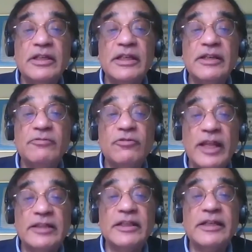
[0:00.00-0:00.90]

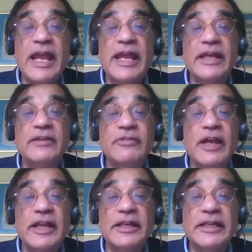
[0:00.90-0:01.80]
fled the cave
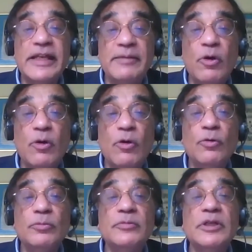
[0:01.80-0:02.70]
and he came
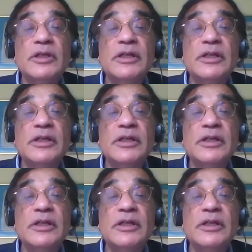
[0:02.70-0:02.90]
home,